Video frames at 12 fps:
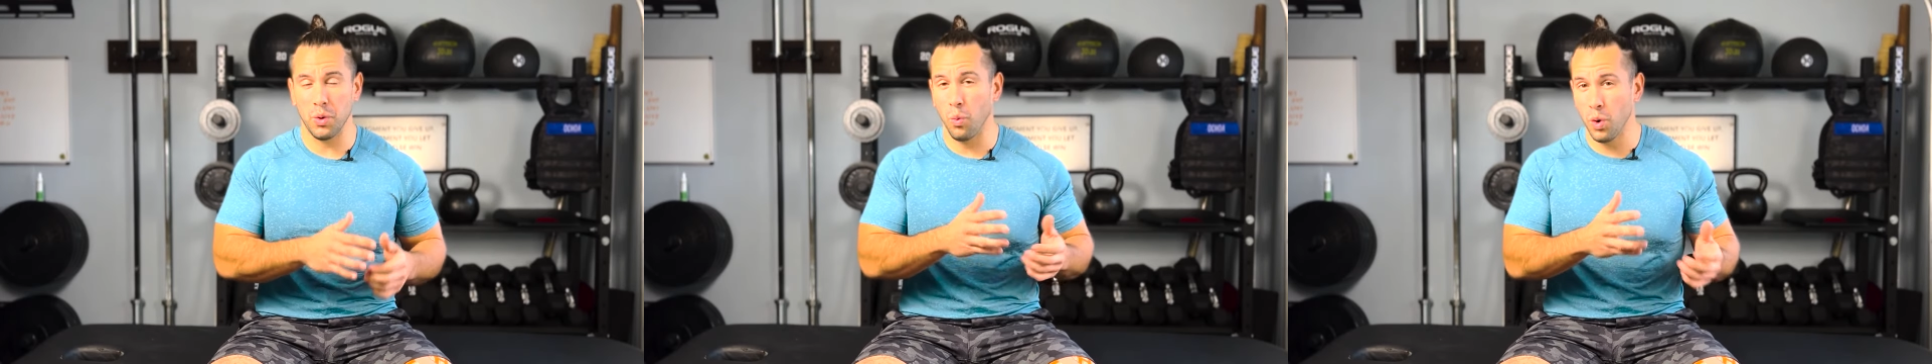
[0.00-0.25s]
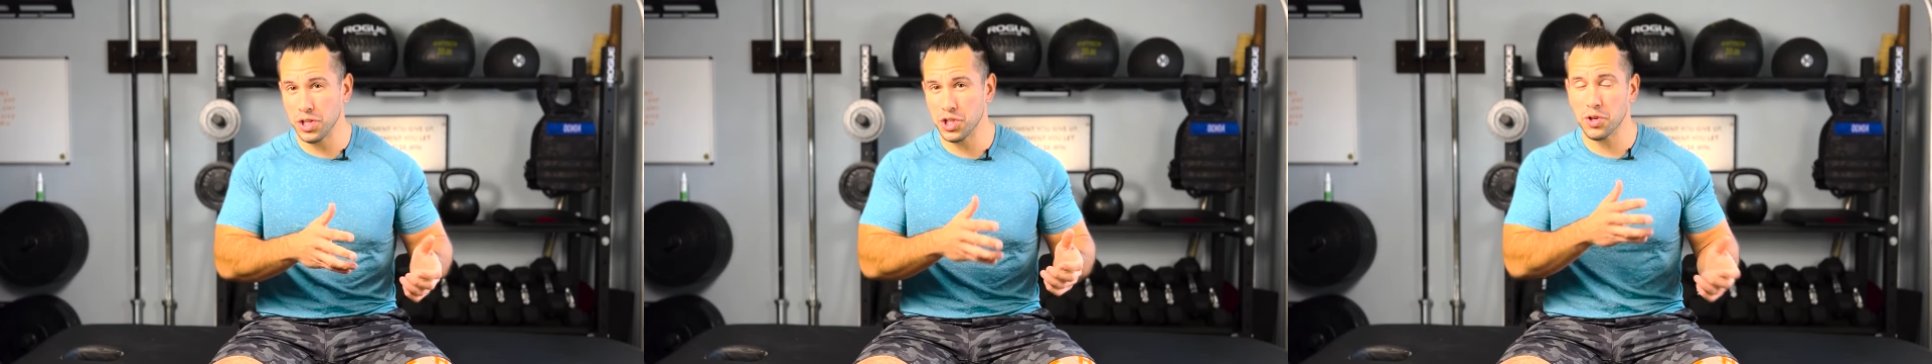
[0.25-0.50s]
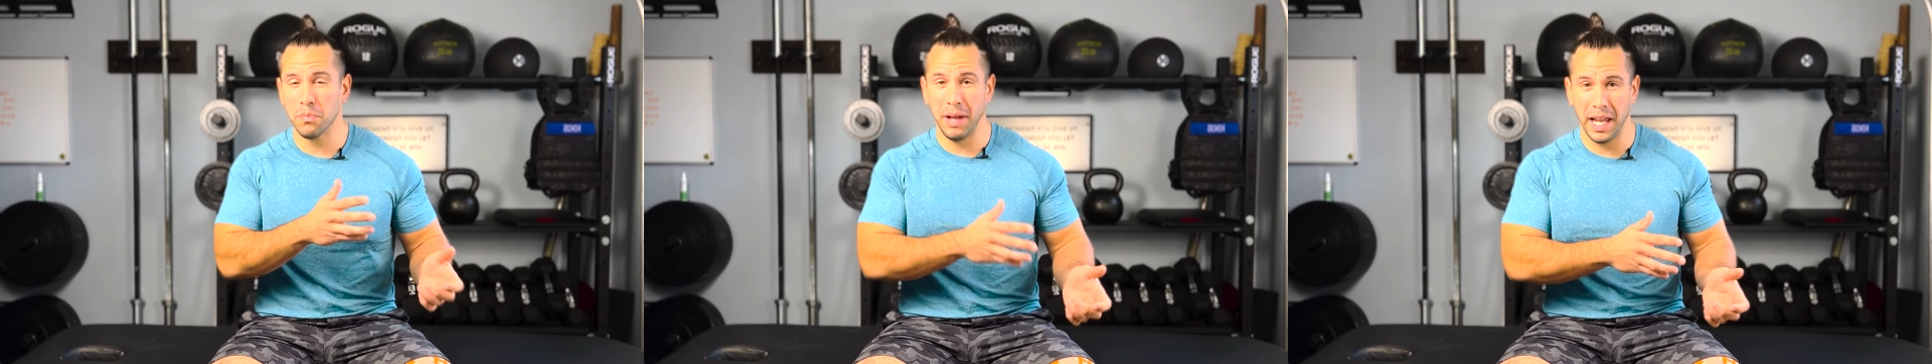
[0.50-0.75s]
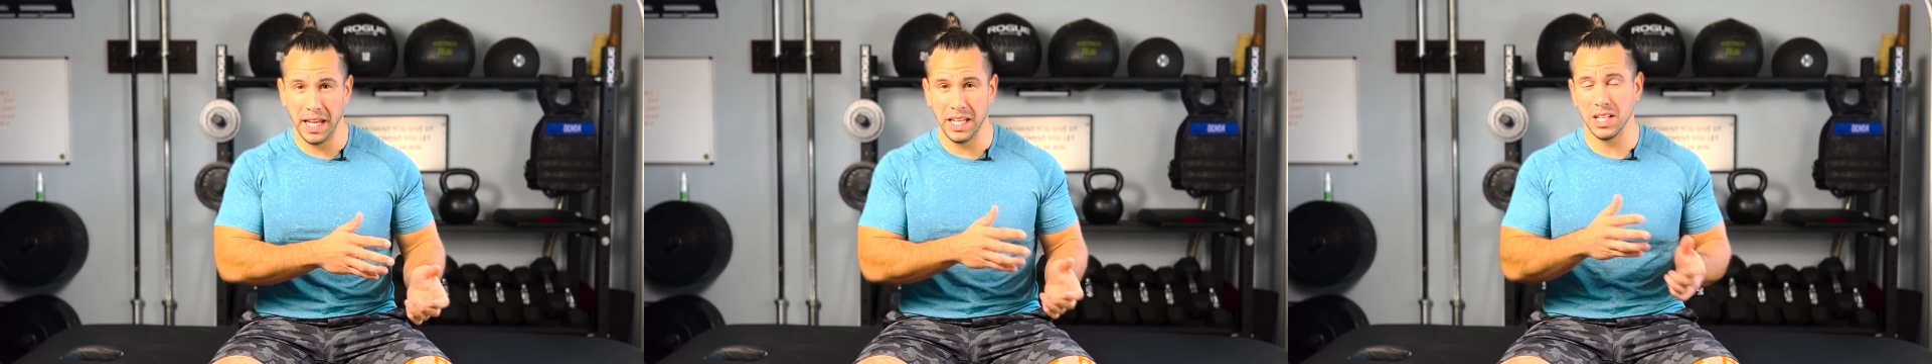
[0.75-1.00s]
once your
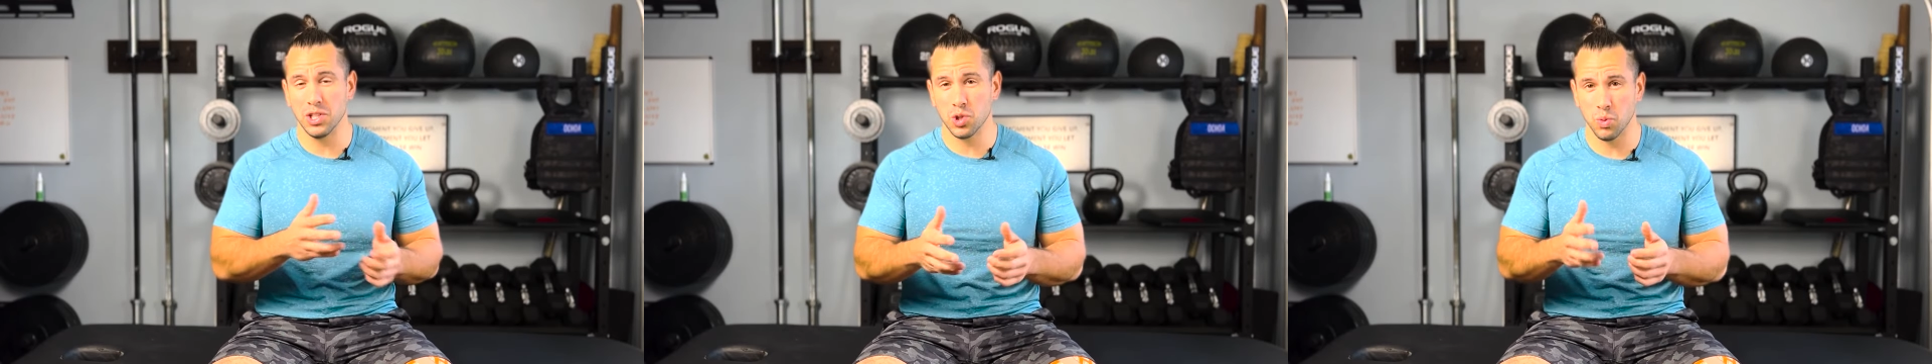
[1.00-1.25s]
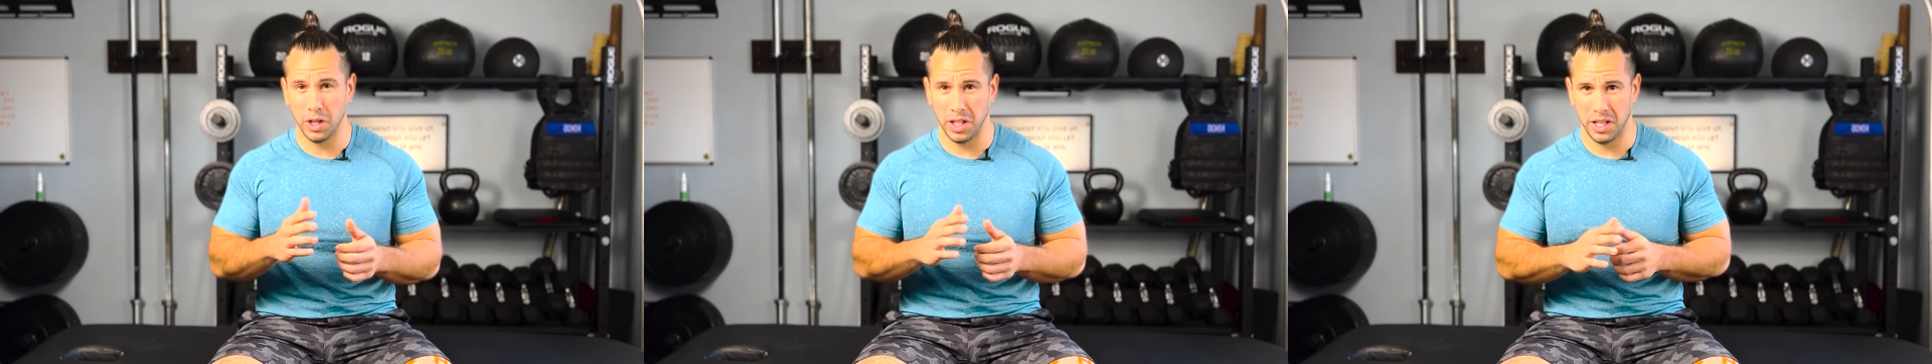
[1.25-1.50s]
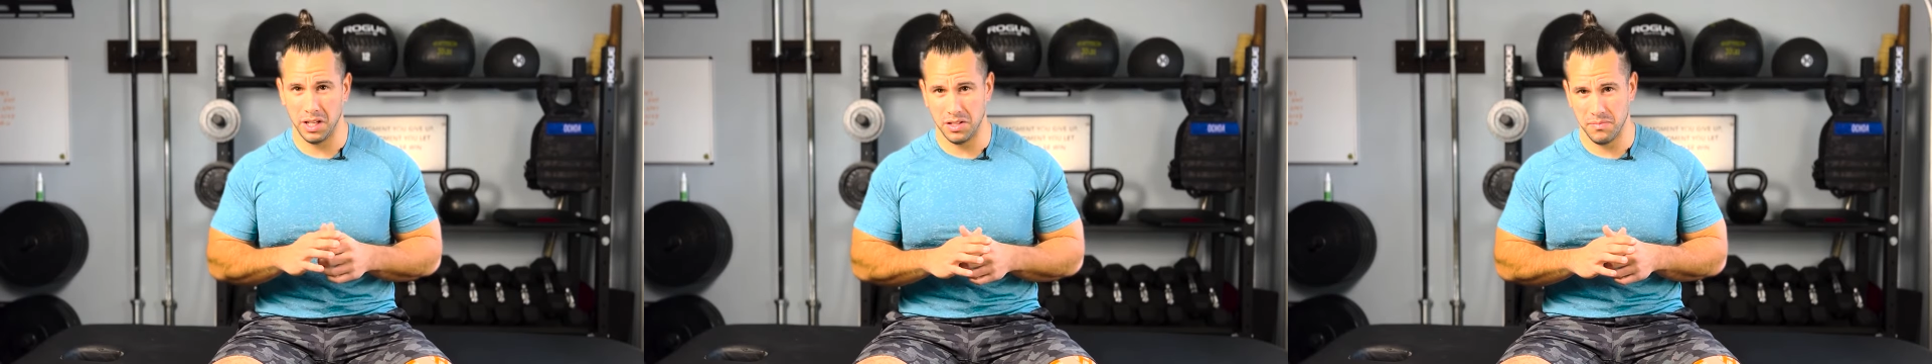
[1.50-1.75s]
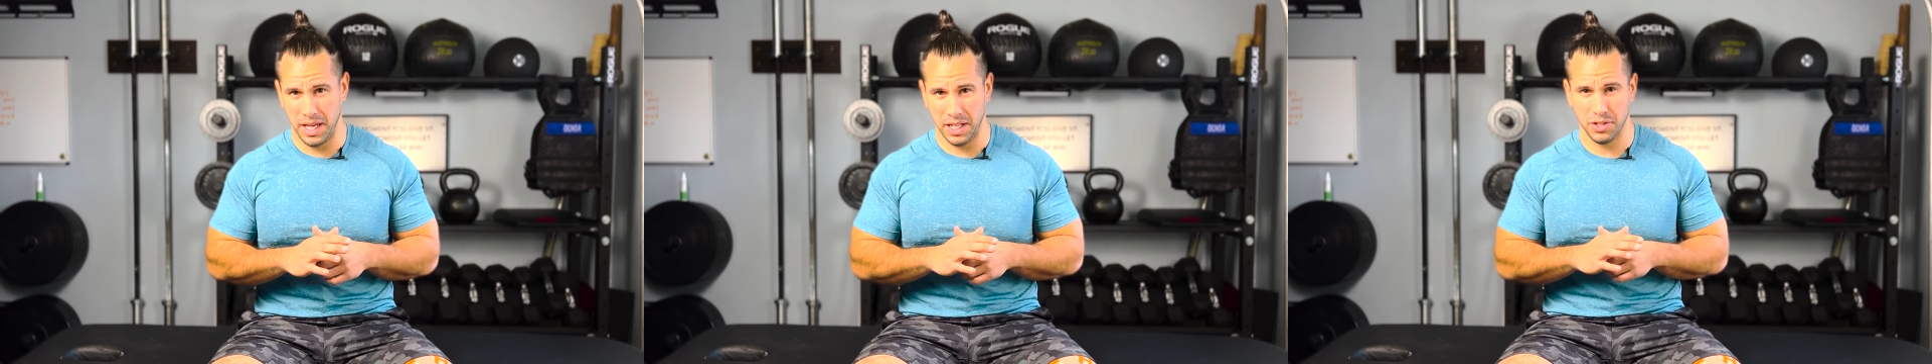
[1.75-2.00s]
pain and swelling is
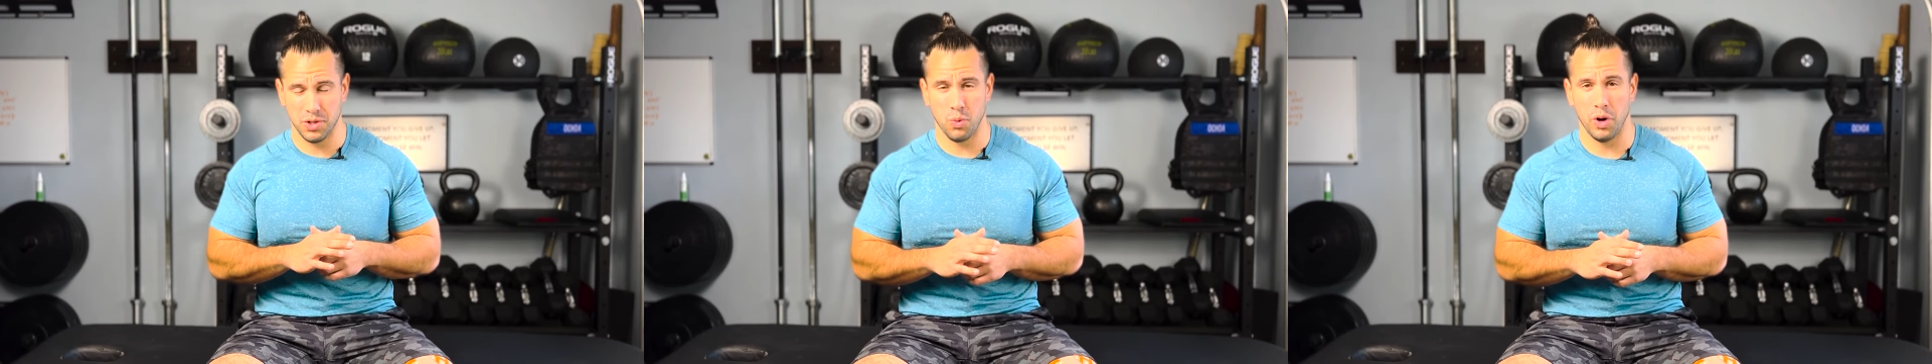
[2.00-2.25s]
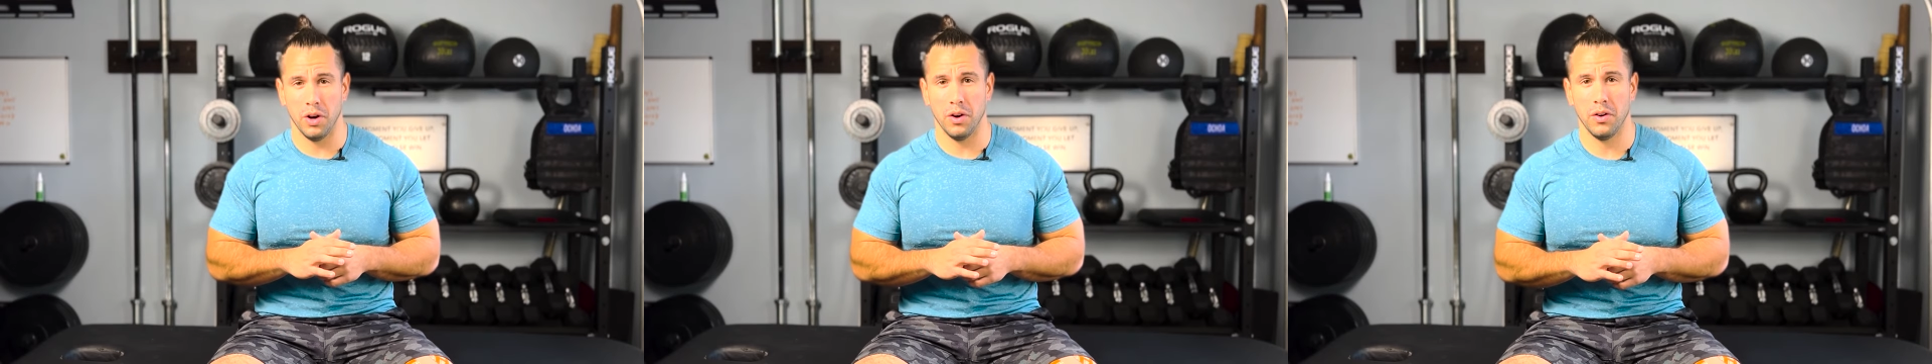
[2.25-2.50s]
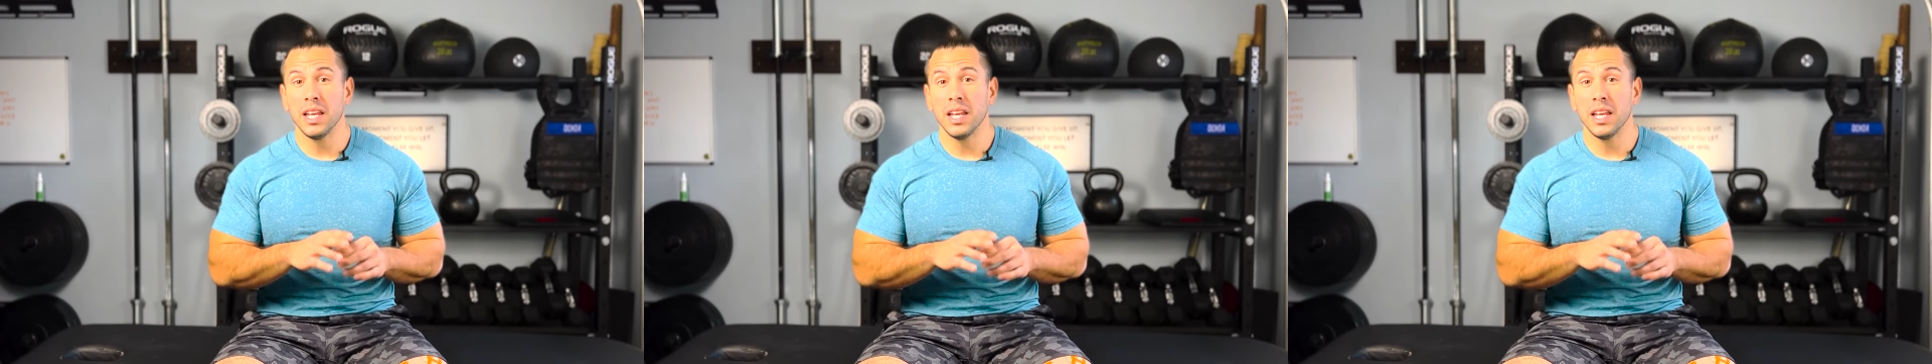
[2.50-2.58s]
managed well.